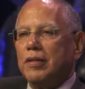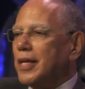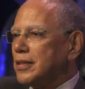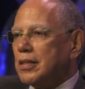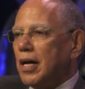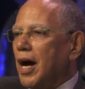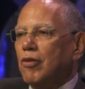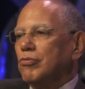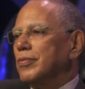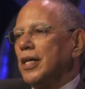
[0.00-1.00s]
That's a,
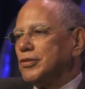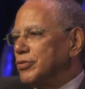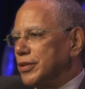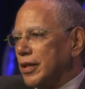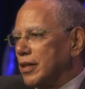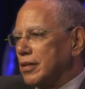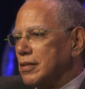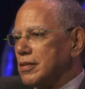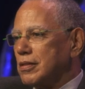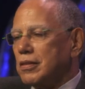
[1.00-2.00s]
uh, that's
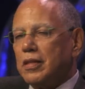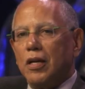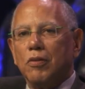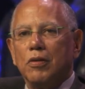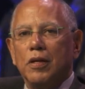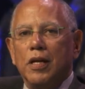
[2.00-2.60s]
ridiculous, you know.